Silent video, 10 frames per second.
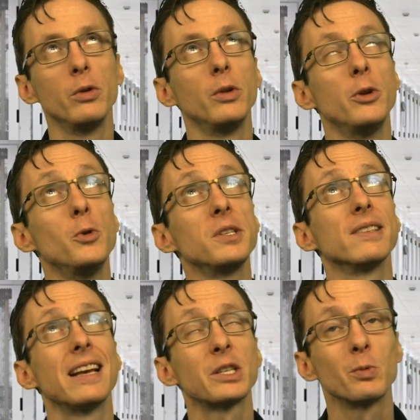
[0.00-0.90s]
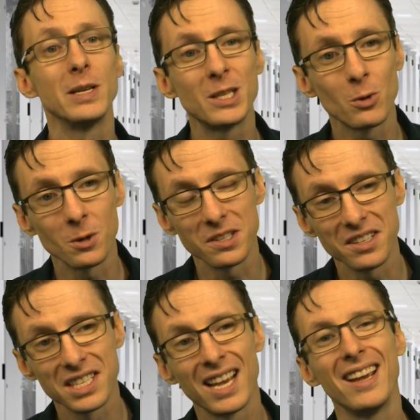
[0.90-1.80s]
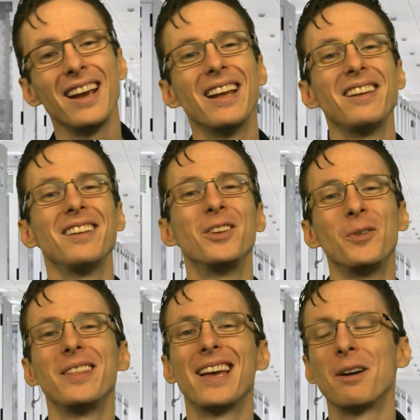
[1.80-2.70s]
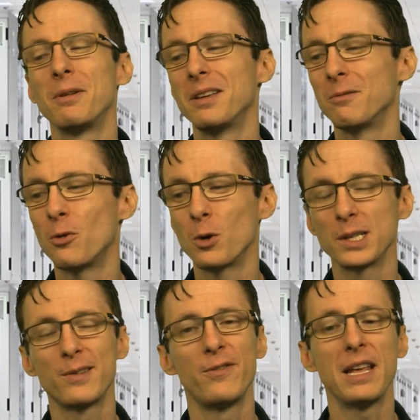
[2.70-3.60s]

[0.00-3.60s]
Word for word: use less resources. And in doing that, we can of course